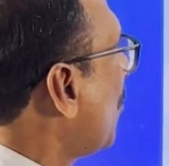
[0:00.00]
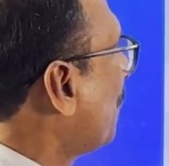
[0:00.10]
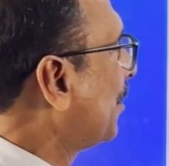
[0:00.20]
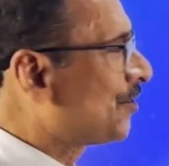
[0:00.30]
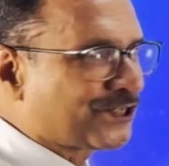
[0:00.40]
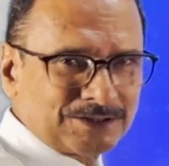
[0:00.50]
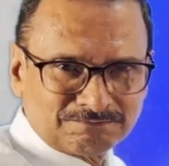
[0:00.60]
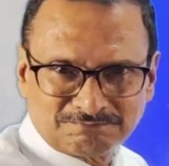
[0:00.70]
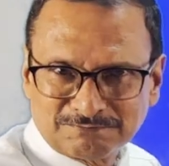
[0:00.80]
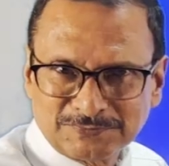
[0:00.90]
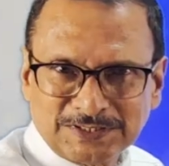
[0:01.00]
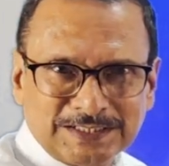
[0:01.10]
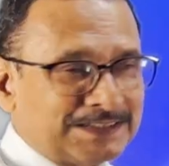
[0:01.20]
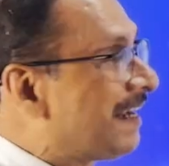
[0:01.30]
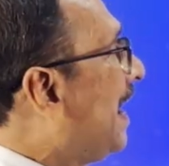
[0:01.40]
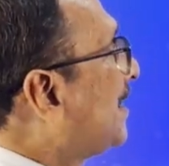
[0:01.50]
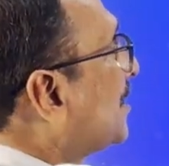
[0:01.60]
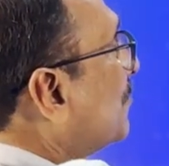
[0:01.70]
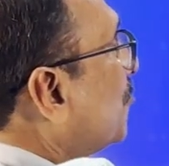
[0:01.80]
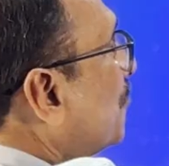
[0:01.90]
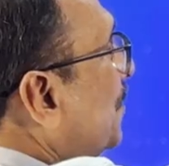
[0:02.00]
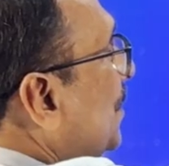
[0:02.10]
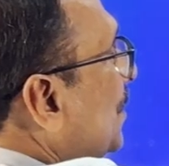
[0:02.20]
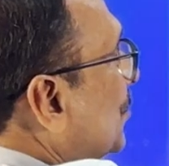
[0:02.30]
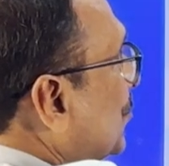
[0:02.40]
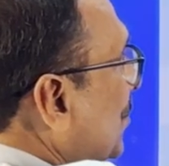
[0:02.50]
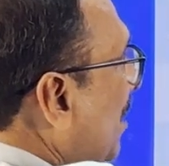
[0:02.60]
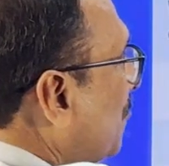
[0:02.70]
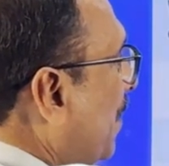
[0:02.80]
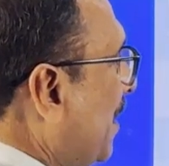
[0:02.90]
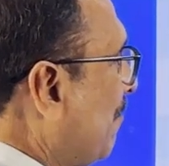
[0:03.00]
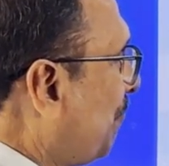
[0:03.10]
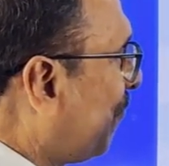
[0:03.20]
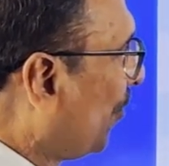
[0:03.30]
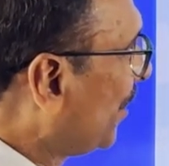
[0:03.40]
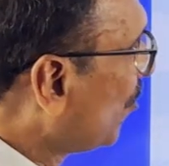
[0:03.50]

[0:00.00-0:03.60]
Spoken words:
operation, the hazard would be struck by falling